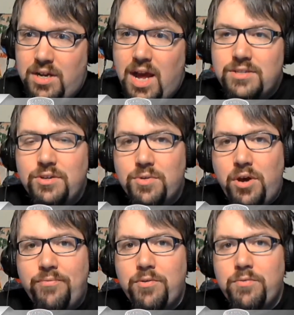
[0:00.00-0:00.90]
Not so
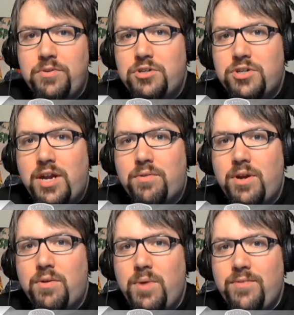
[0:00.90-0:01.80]
helpful when you're trying to
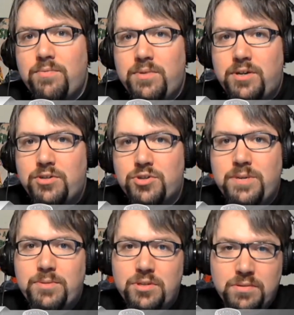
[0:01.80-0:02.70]
run away from your
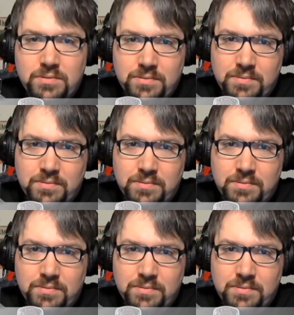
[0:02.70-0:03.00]
dreams